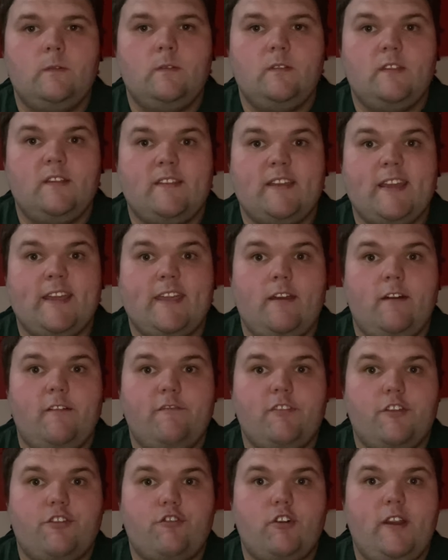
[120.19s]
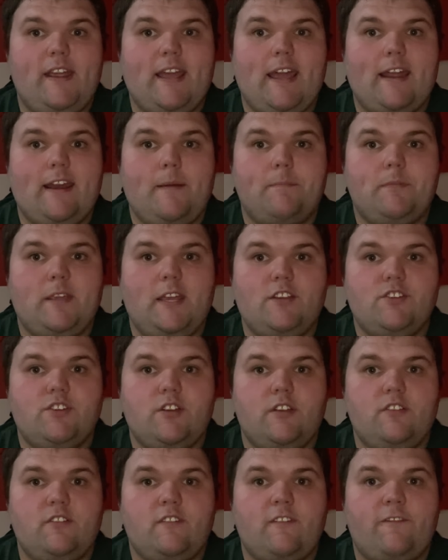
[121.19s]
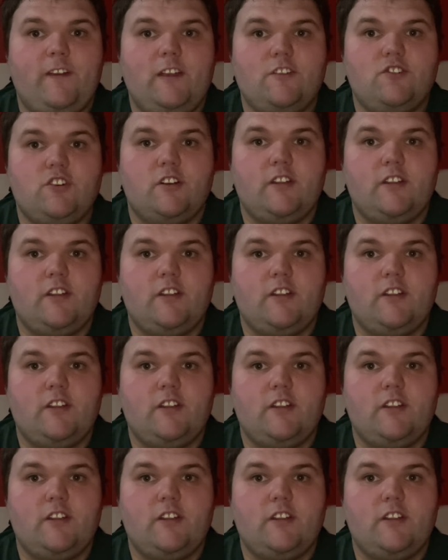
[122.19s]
the second of the three adaptations featured